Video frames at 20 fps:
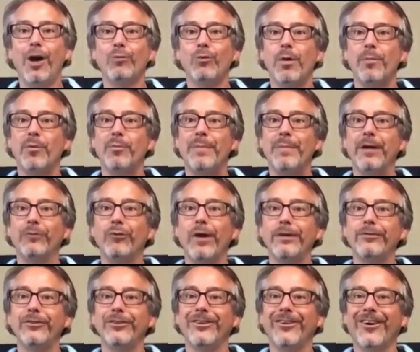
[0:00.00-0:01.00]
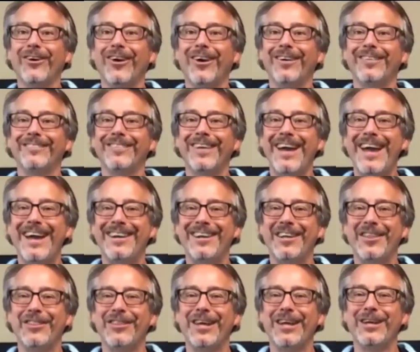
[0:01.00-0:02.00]
a rubber band racing car.
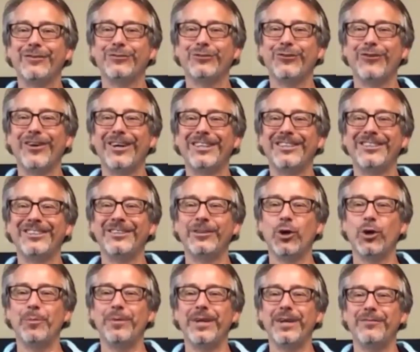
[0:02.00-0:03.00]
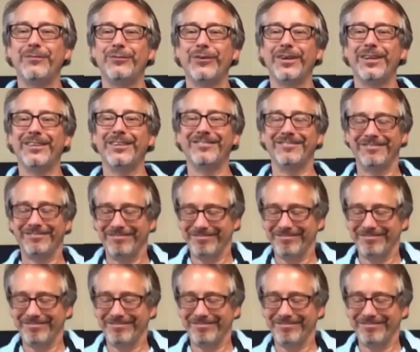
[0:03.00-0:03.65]
Hey, thanks for watching. Hope you had fun.